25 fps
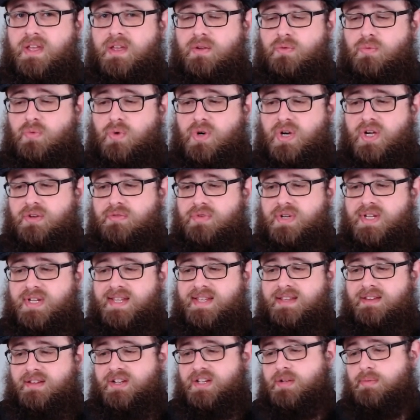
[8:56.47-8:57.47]
What I really
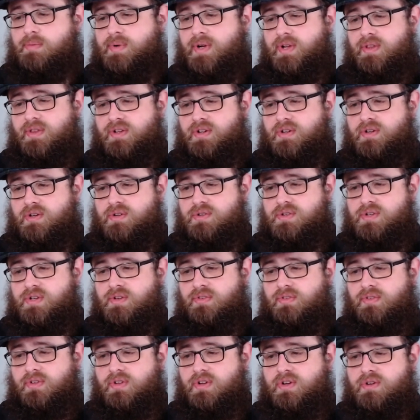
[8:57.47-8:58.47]
like about the
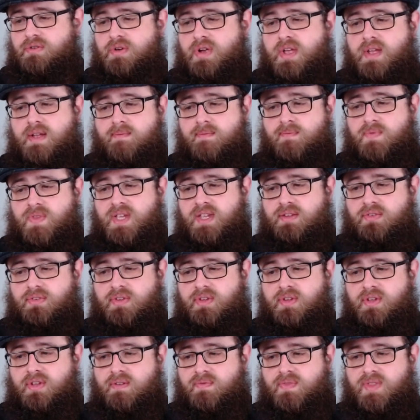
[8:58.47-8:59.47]
Cairdeas though, is
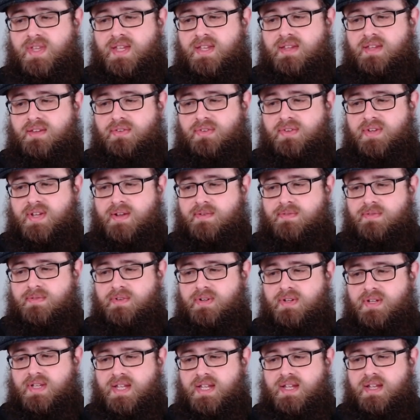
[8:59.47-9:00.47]
that it's
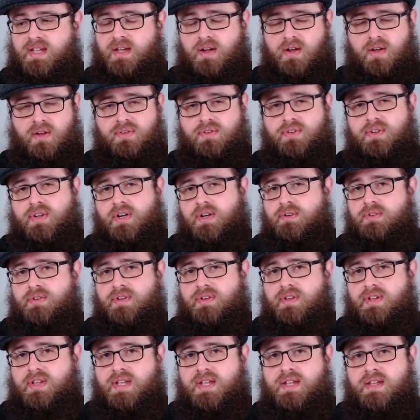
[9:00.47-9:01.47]
definitely,
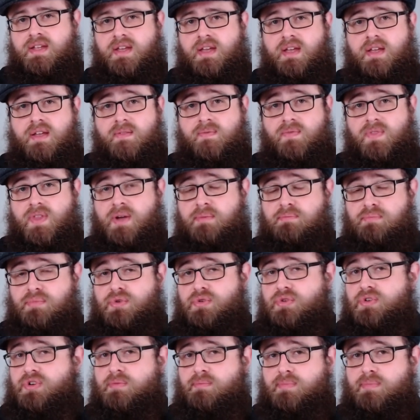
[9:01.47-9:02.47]
undoubtedly, a
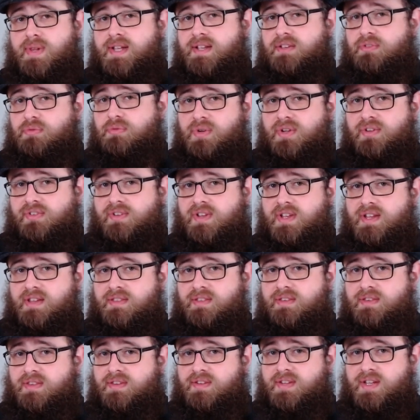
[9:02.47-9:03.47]
more complex whiskey
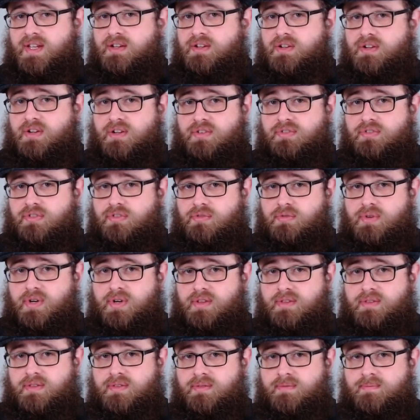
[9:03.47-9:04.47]
than the 10 cask
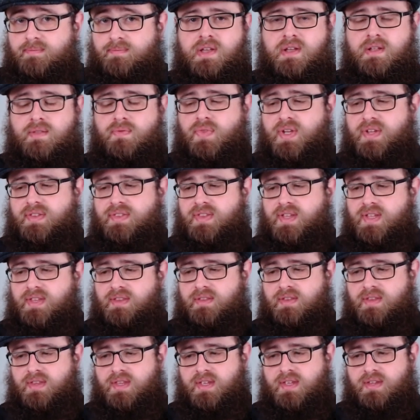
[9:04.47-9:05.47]
strength. I think
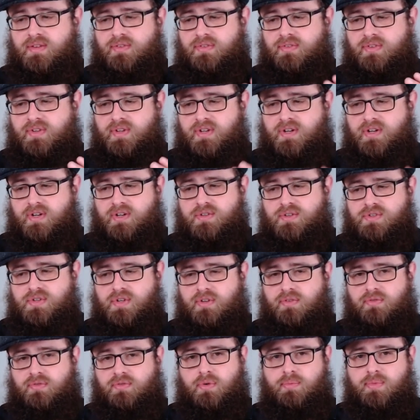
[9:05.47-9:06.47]
that this
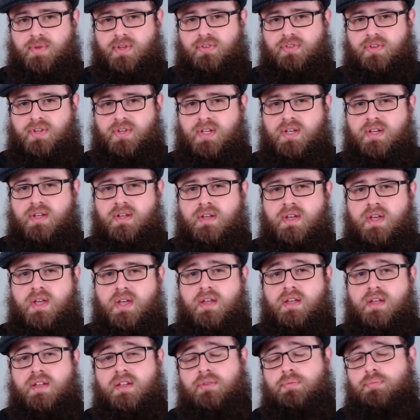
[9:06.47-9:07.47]
Cairdeas from this year
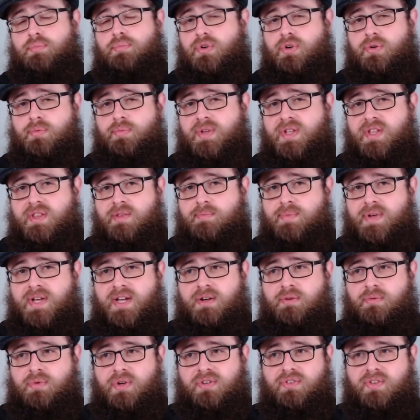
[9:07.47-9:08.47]
is probably the
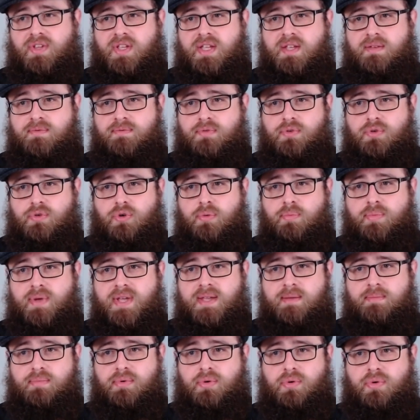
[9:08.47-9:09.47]
better whiskey for
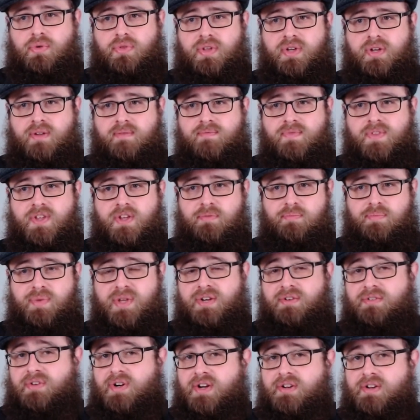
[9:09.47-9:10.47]
people that have been
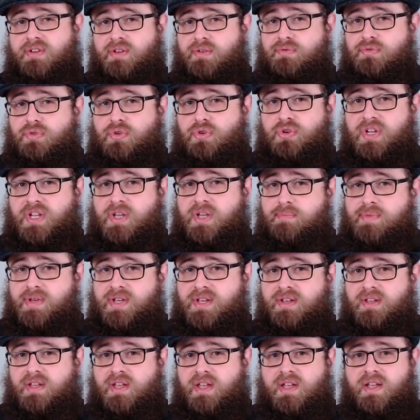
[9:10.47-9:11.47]
around Laphroaig a
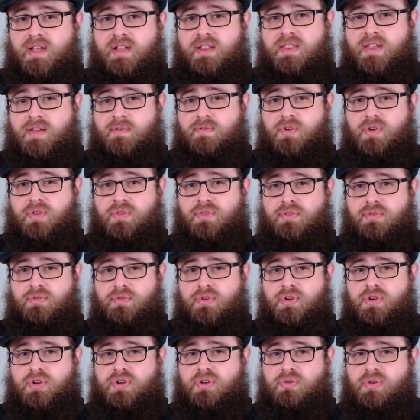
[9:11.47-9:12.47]
bit. They've gone
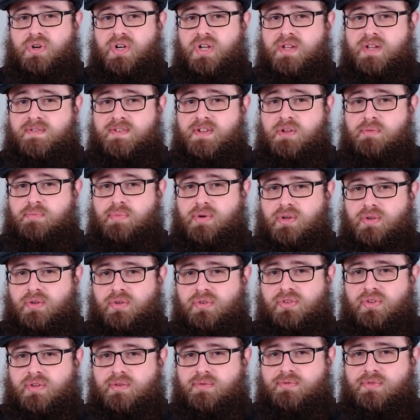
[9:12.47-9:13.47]
through quite a few
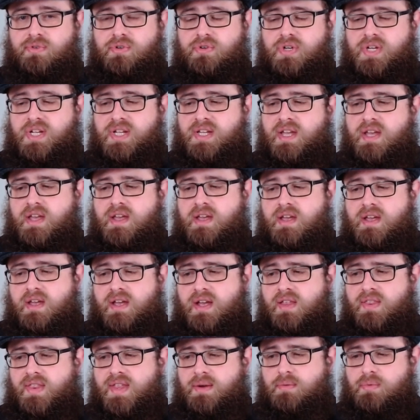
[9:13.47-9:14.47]
bottles of Laphroaig
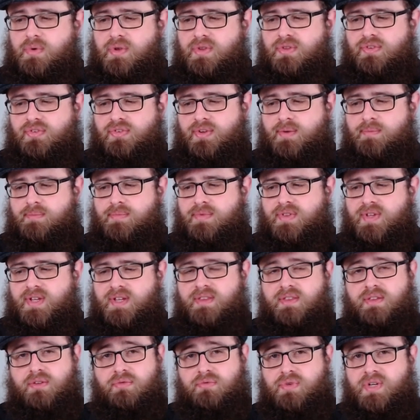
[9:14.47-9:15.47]
and they want
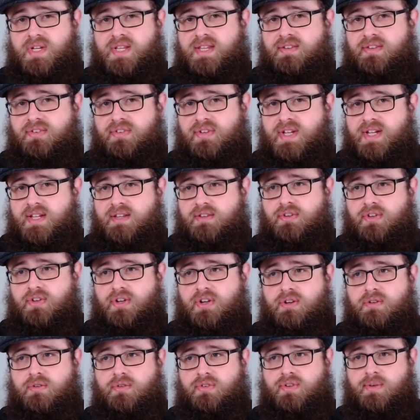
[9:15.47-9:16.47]
something that really stands
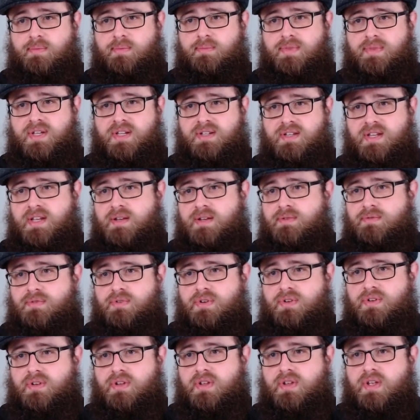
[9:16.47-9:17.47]
out, something
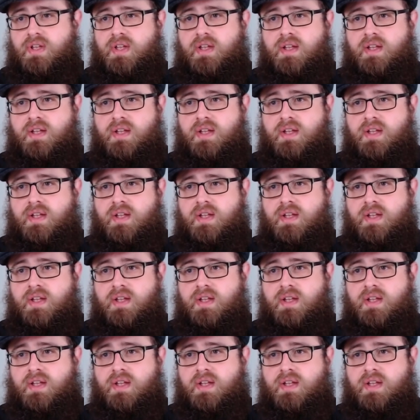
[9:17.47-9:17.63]
different,